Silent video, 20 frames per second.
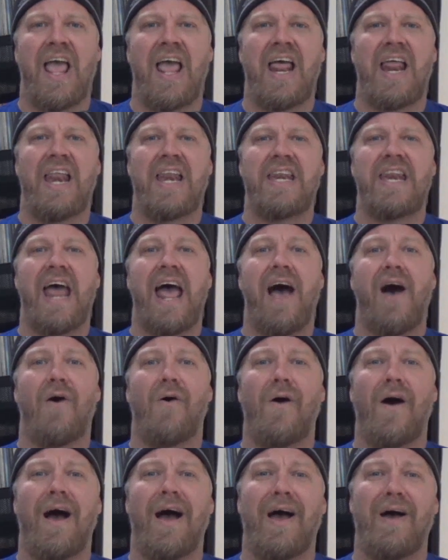
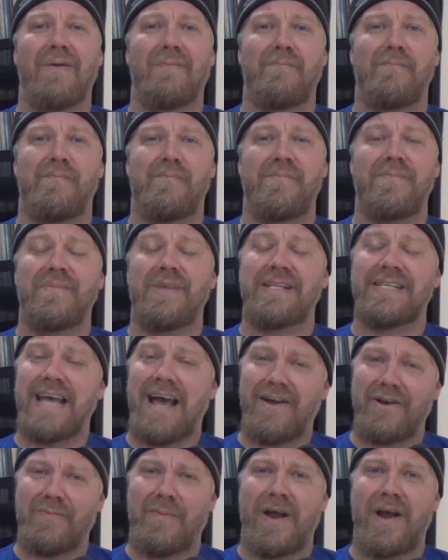Now,
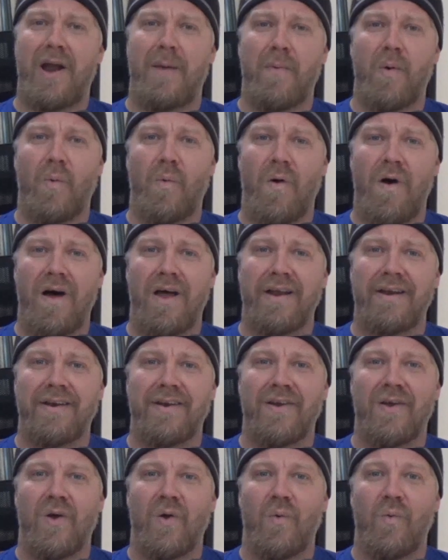down to my number one
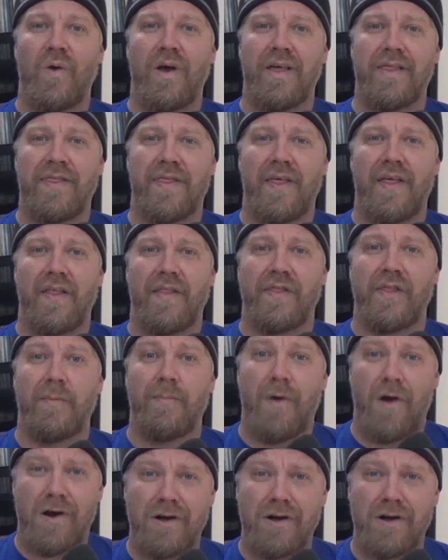with the Mars